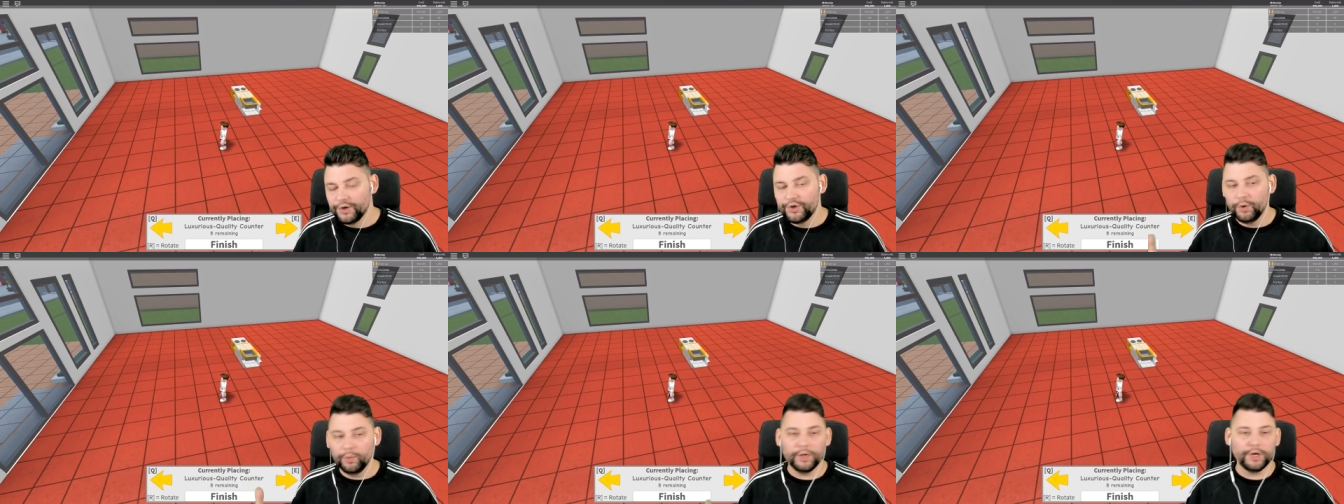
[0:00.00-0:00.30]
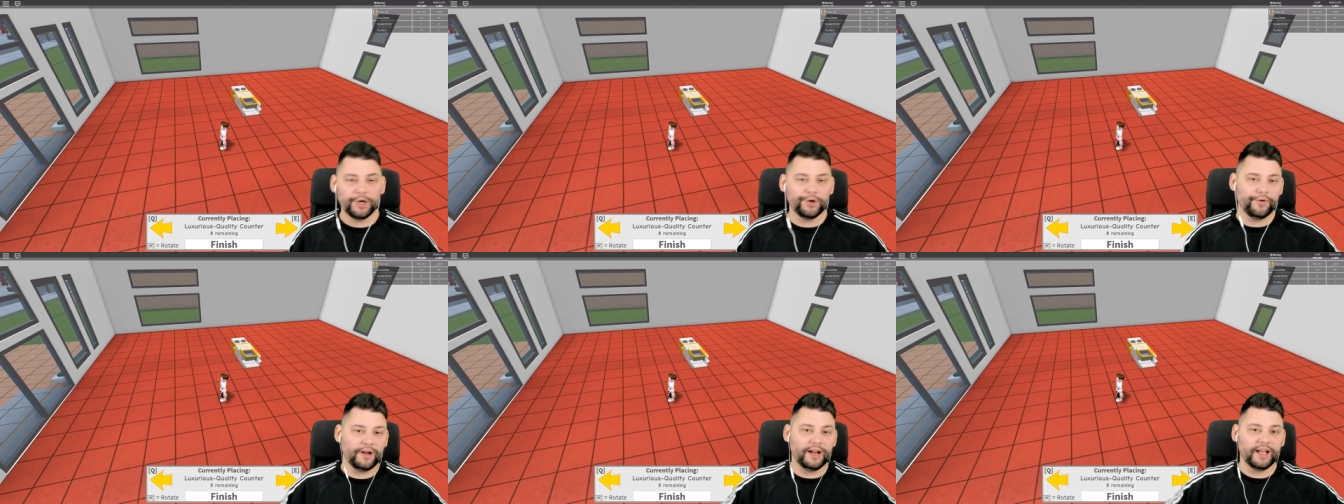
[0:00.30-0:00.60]
Do
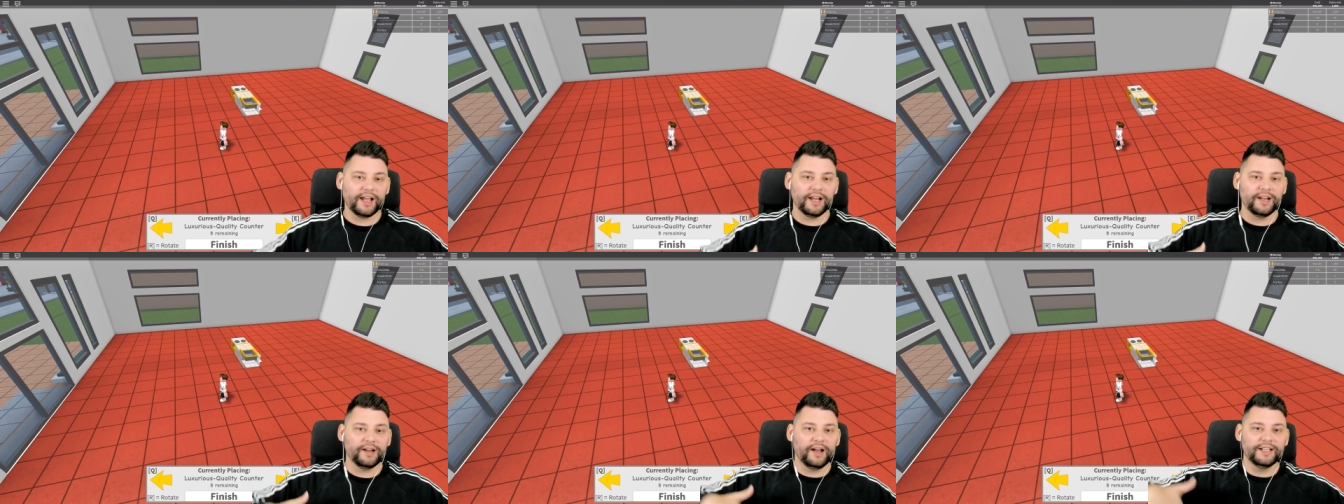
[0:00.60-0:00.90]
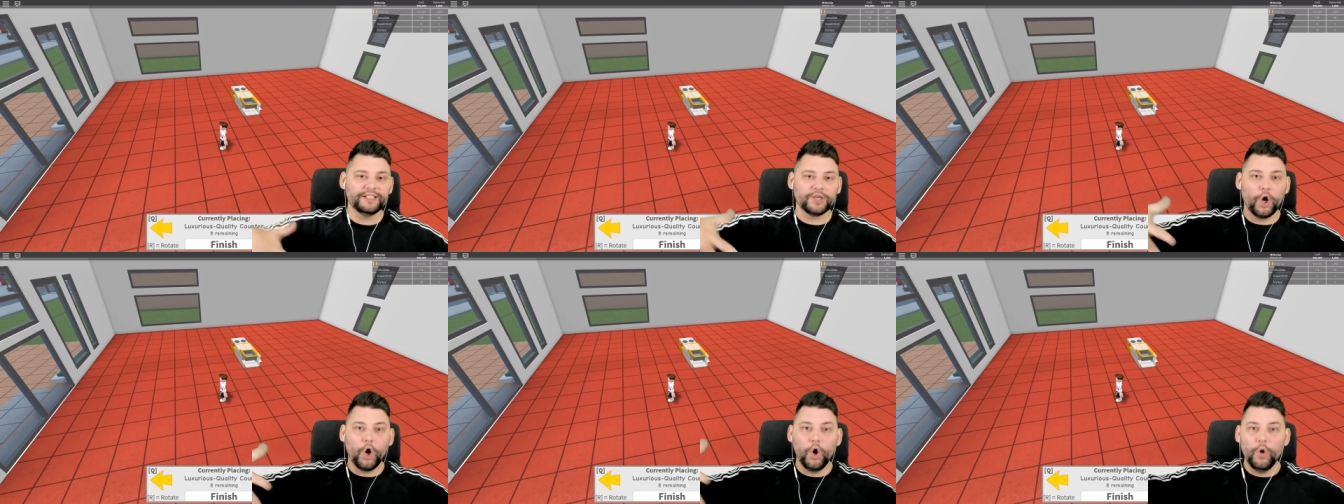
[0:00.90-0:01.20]
I create like a
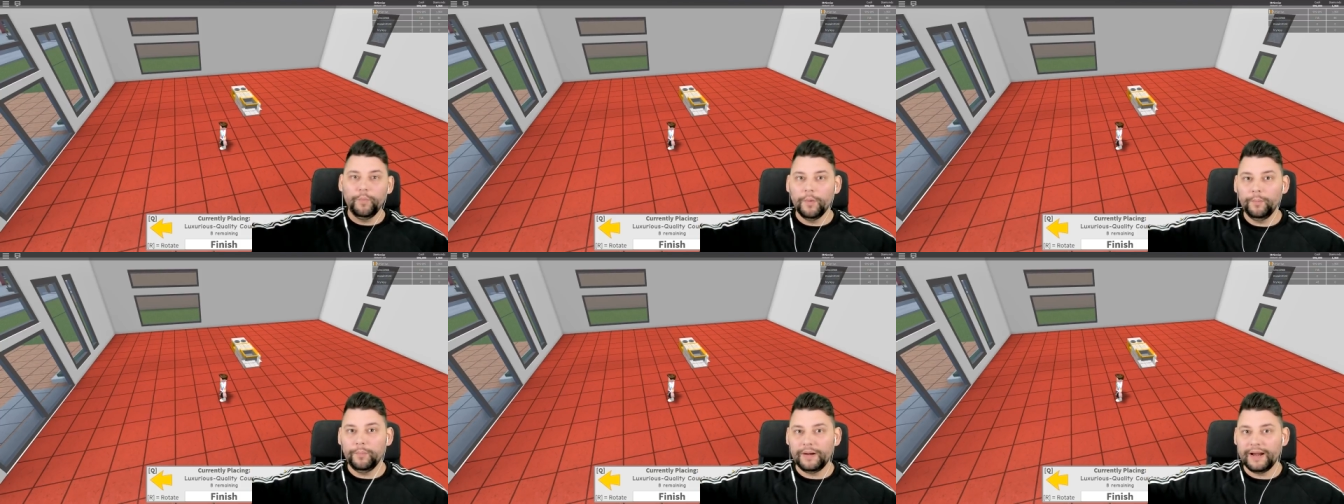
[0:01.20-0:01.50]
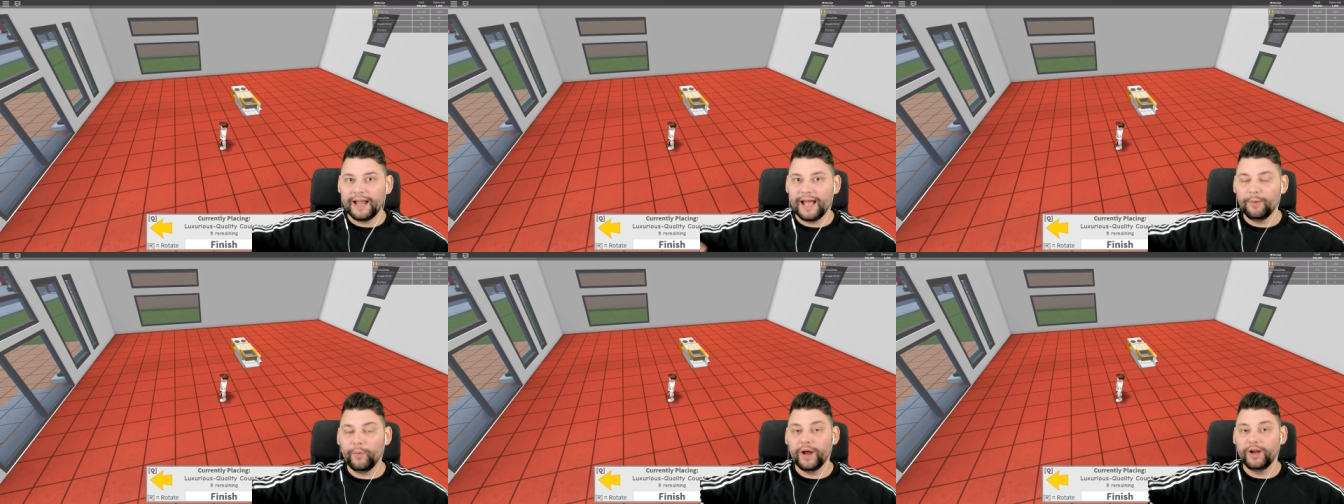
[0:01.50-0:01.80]
nice open
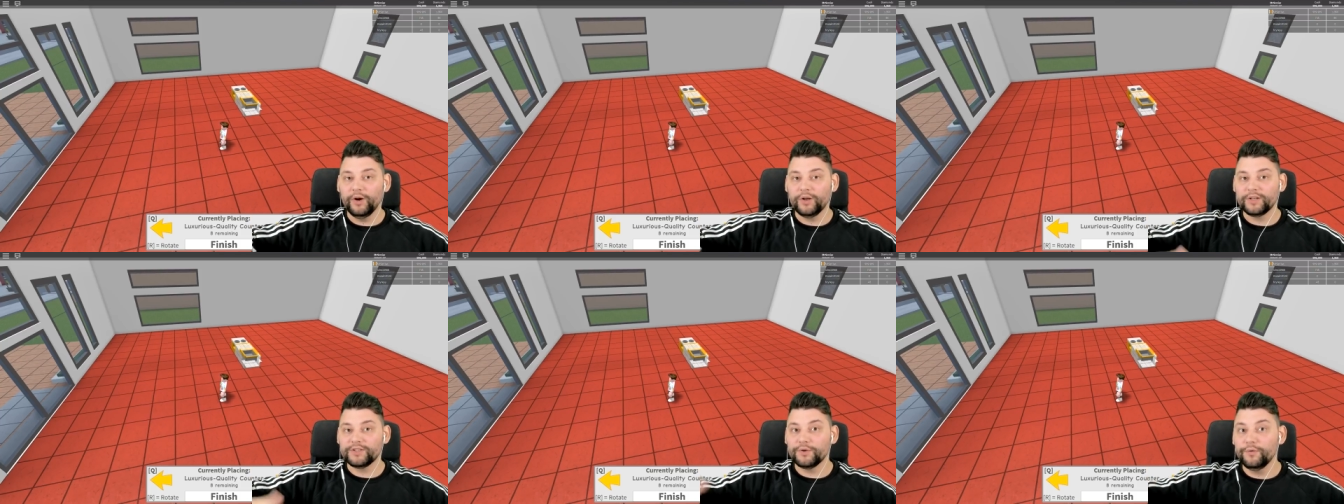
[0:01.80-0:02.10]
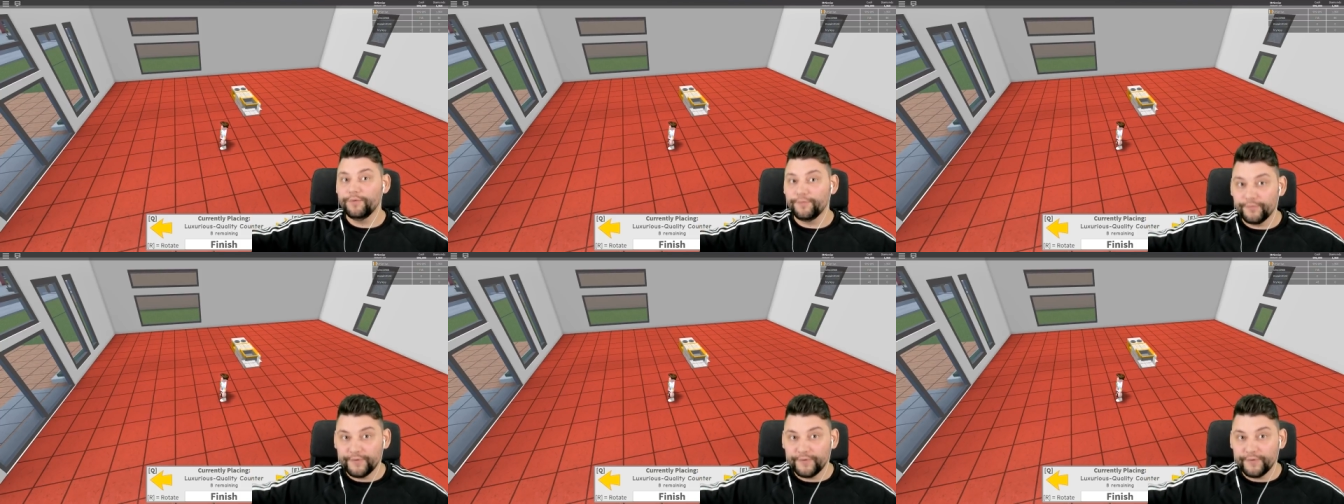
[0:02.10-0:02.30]
plan where it looks all